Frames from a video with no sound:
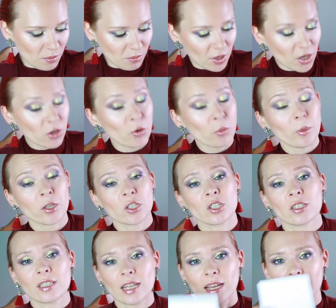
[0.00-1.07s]
Mirror
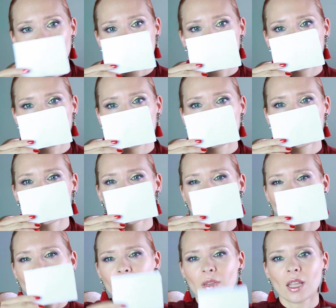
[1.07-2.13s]
Majestes
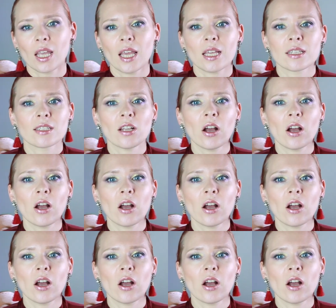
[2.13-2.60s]
is